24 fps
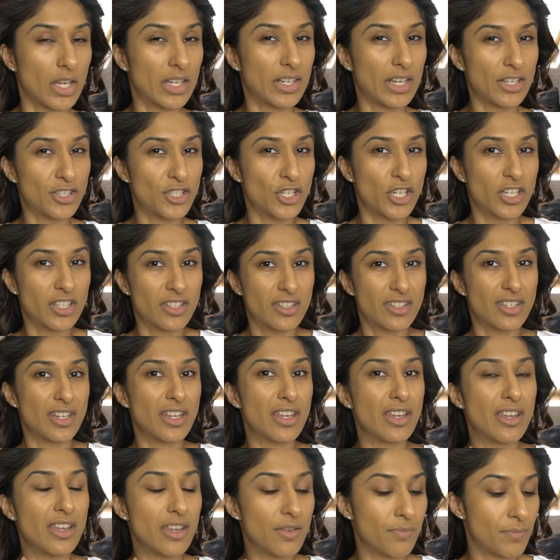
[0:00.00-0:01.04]
And as you can
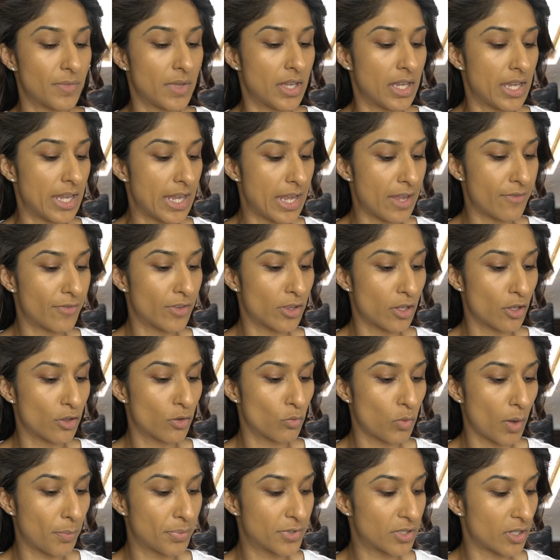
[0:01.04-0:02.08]
see, even though
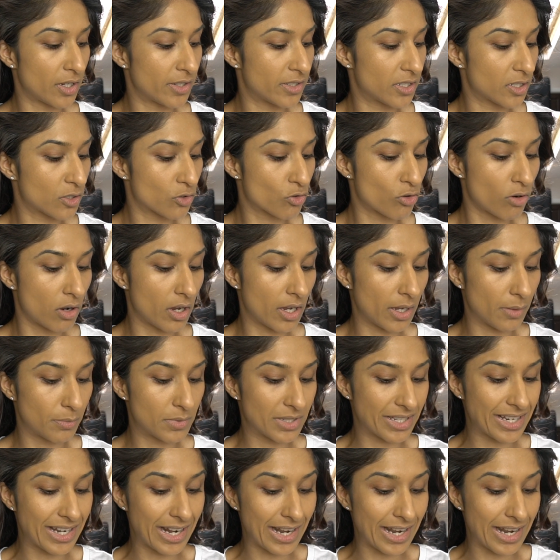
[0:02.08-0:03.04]
the website described